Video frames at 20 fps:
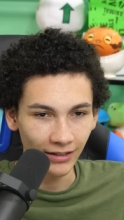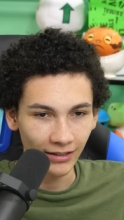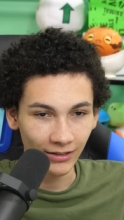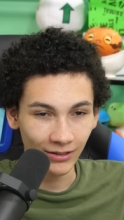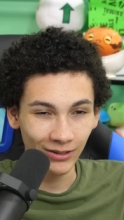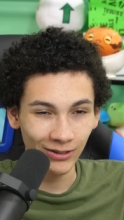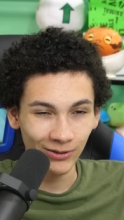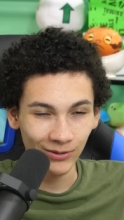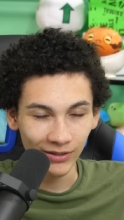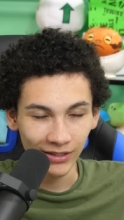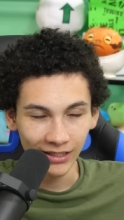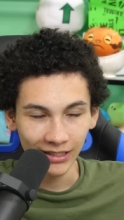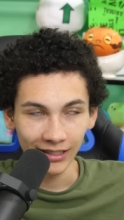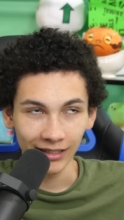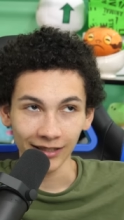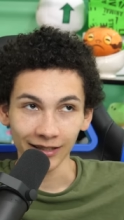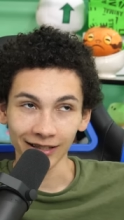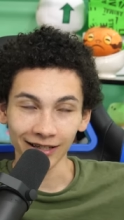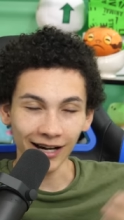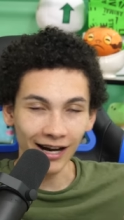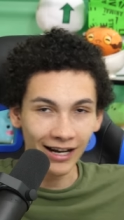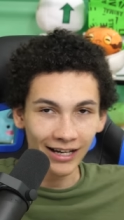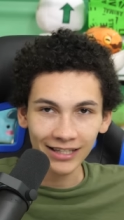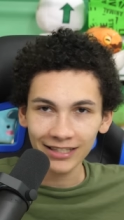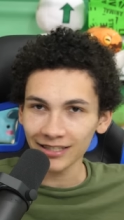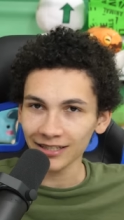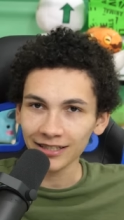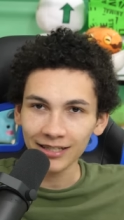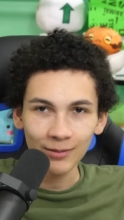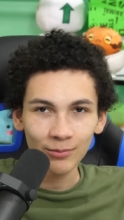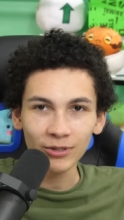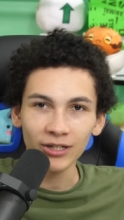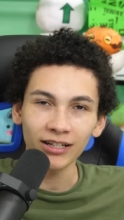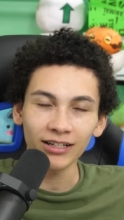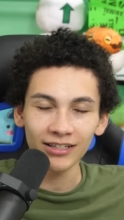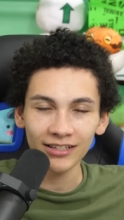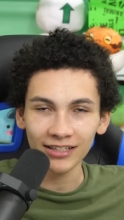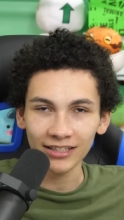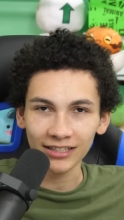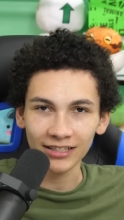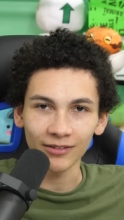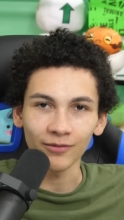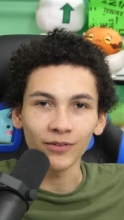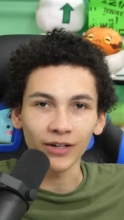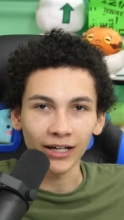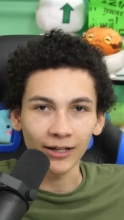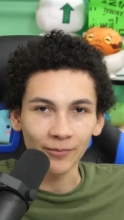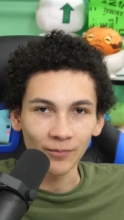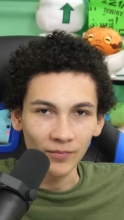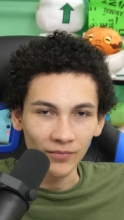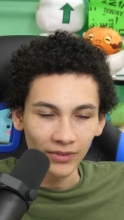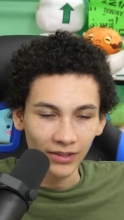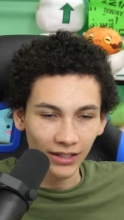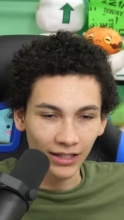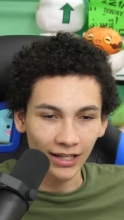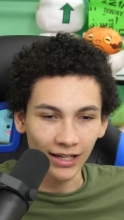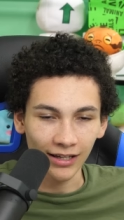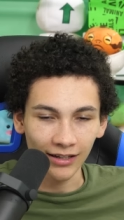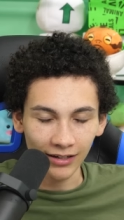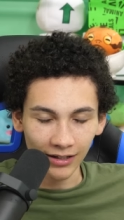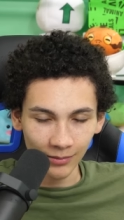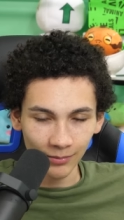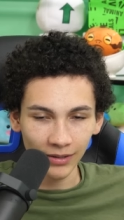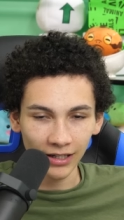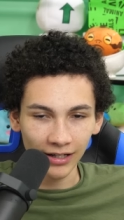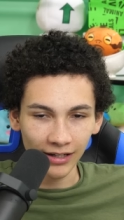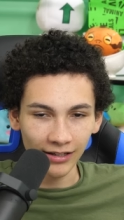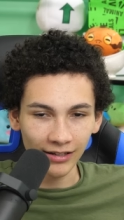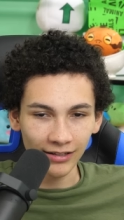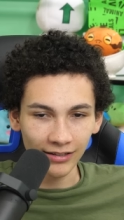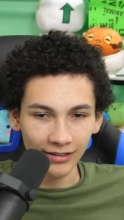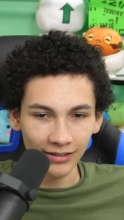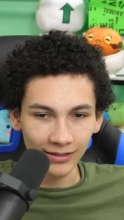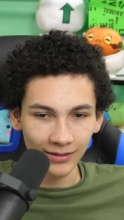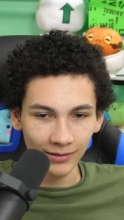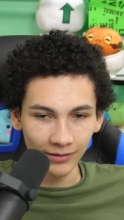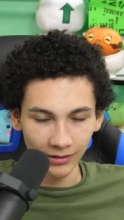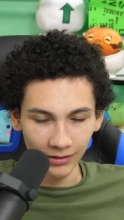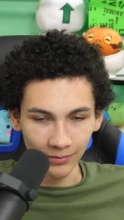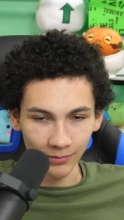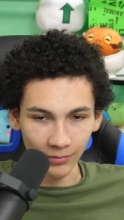so I just kept trying to justify, can I buy this?